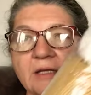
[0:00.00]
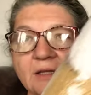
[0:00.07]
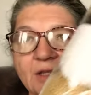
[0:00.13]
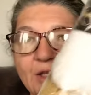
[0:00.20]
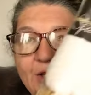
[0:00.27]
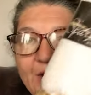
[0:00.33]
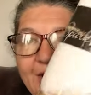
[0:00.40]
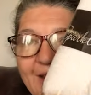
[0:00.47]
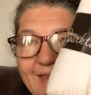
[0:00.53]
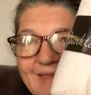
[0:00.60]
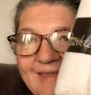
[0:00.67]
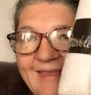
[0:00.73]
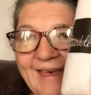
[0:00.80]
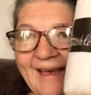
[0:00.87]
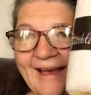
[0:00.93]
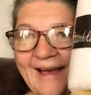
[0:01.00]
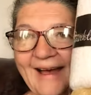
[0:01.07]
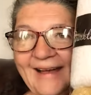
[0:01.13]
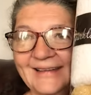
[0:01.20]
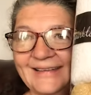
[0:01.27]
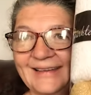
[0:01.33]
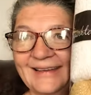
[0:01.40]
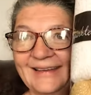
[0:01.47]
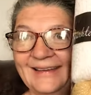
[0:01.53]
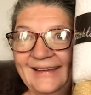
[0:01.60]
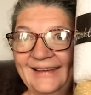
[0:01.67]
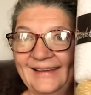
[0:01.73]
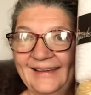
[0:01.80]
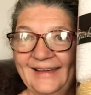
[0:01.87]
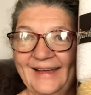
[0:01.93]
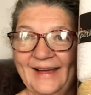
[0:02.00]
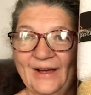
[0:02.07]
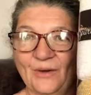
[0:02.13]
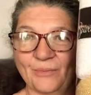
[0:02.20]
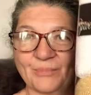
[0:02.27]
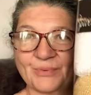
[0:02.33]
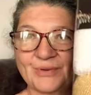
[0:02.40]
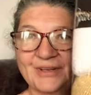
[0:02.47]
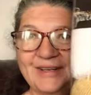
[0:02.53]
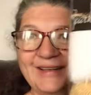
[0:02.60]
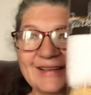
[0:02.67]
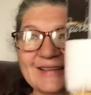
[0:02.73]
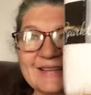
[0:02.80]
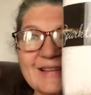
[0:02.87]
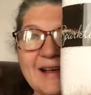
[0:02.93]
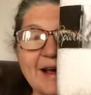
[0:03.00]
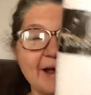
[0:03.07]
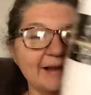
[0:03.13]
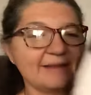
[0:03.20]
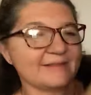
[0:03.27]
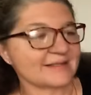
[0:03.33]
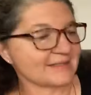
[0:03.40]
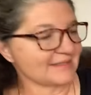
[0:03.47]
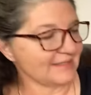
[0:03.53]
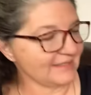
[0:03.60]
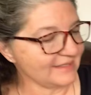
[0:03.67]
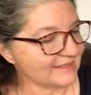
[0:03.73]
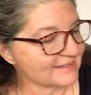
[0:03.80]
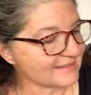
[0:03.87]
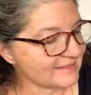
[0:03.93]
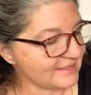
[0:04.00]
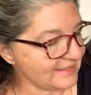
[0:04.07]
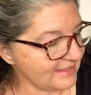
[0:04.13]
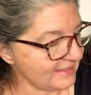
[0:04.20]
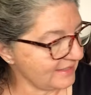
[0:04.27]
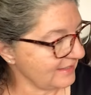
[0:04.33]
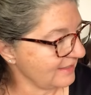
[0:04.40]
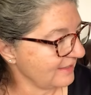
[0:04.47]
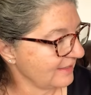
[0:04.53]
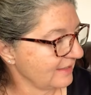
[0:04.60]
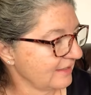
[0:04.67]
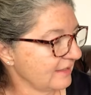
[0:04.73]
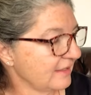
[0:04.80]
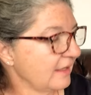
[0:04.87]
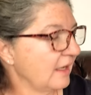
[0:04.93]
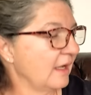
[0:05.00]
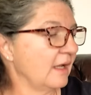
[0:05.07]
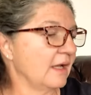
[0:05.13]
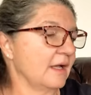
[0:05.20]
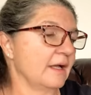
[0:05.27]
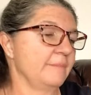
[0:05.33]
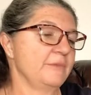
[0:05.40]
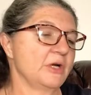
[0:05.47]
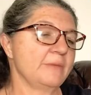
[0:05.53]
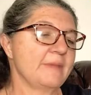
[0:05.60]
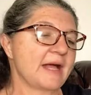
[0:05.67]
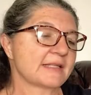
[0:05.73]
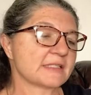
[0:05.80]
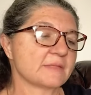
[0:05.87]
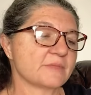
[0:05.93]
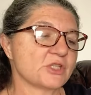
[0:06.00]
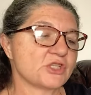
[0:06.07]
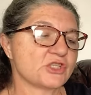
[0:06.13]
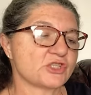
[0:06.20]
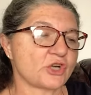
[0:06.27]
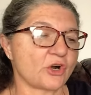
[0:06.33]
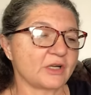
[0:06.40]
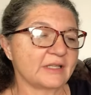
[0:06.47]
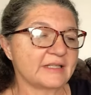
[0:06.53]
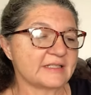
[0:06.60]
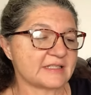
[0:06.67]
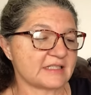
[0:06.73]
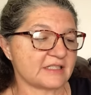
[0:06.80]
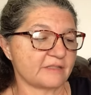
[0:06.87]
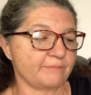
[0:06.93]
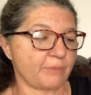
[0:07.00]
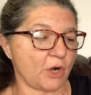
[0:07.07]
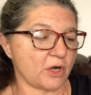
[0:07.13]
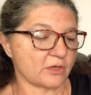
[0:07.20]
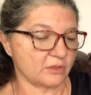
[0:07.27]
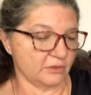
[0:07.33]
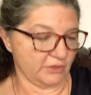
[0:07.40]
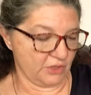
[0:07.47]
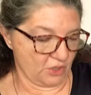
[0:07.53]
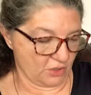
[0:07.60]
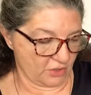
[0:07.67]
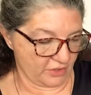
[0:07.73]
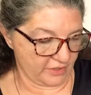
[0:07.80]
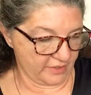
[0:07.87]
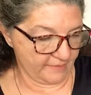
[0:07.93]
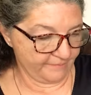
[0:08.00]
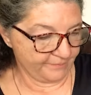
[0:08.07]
Look at that. How pretty is that? This is the Mary Maxim Starlet Sparkle yarn.